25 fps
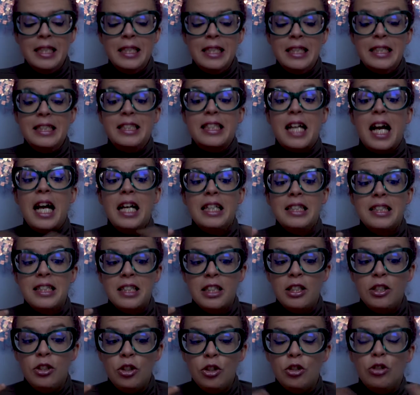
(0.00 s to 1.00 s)
It's
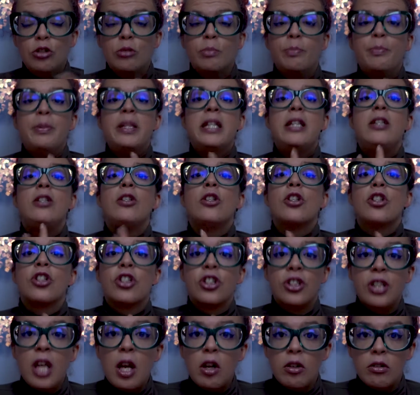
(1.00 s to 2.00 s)
asking you to be
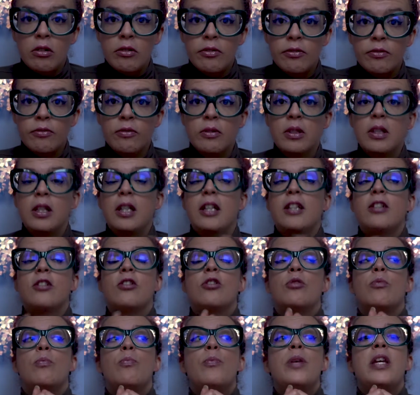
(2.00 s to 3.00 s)
yourself,
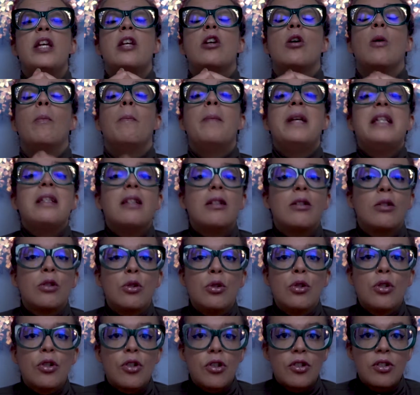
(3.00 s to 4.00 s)
to be committed to
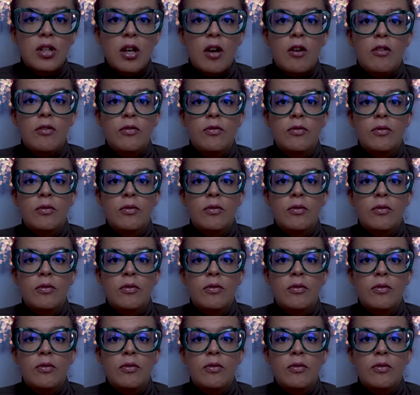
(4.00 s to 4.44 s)
yourself.